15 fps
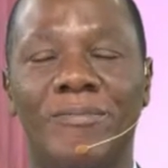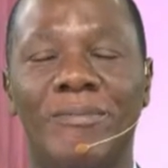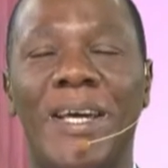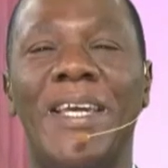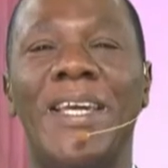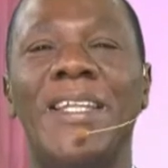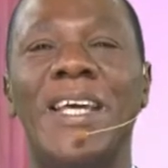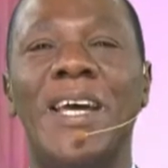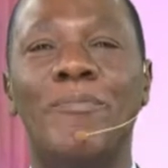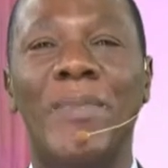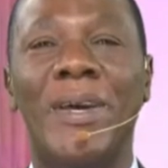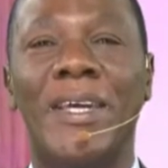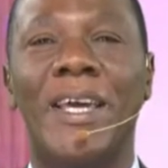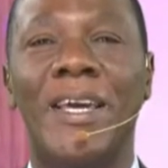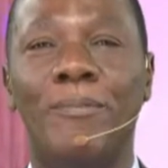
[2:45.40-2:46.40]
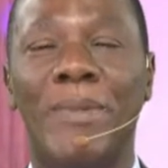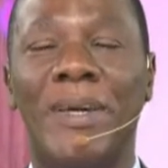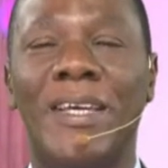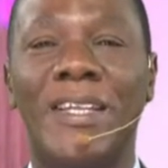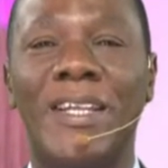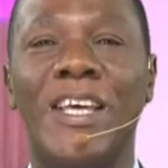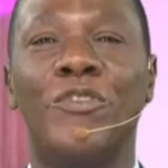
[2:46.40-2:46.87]
but he that maketh,
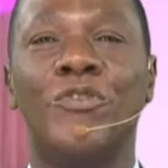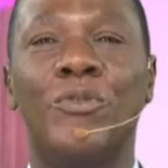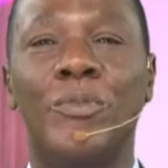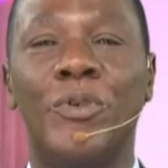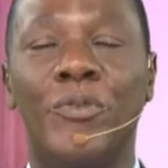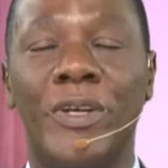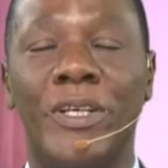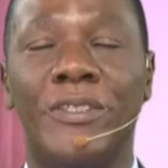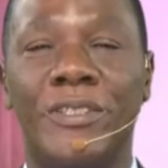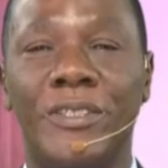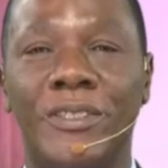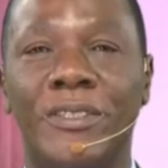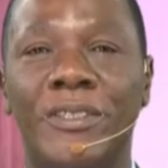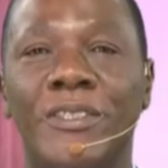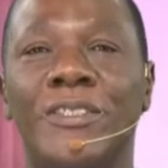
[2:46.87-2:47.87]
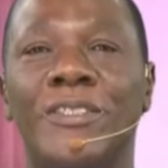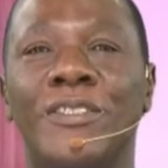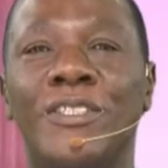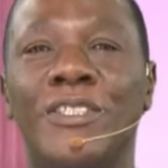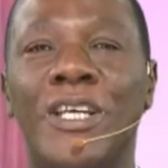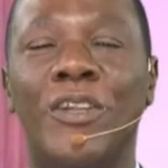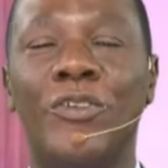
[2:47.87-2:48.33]
haste to be rich
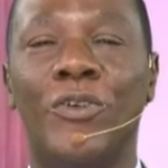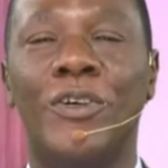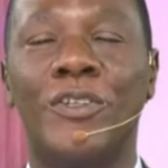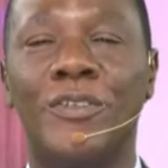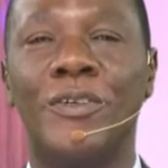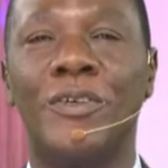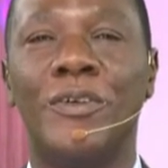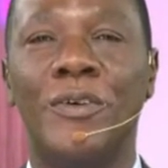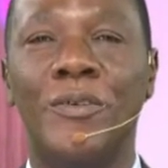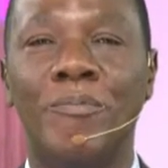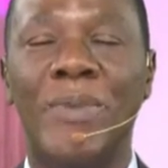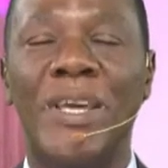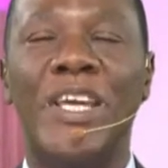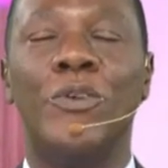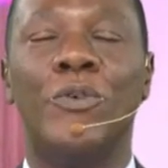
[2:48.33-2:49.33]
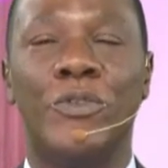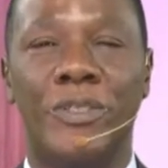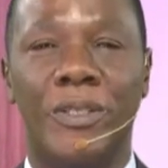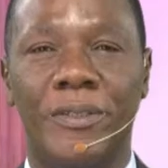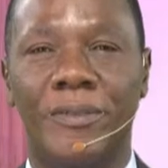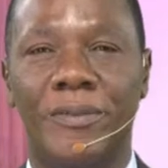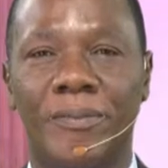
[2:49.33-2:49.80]
shall not be
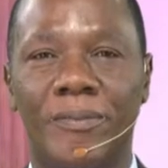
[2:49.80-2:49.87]
innocent.